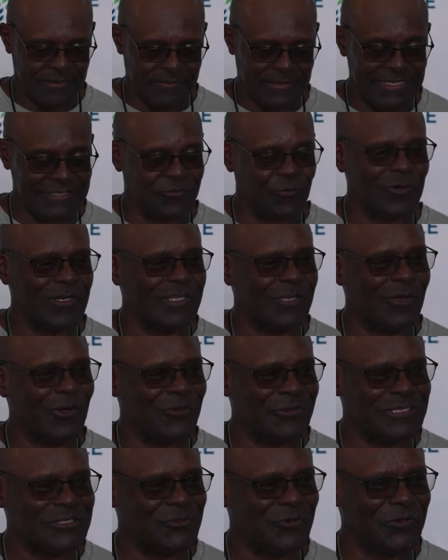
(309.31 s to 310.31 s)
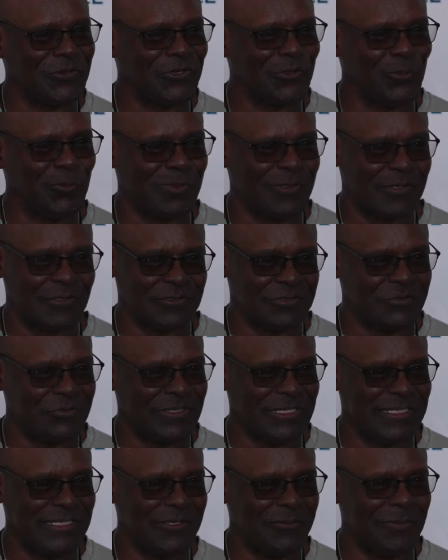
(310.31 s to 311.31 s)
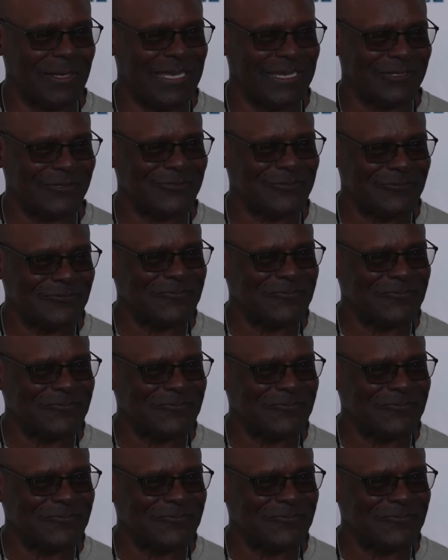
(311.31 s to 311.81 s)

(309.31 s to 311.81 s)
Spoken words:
that's really all that you can do because you're in the heat of battle.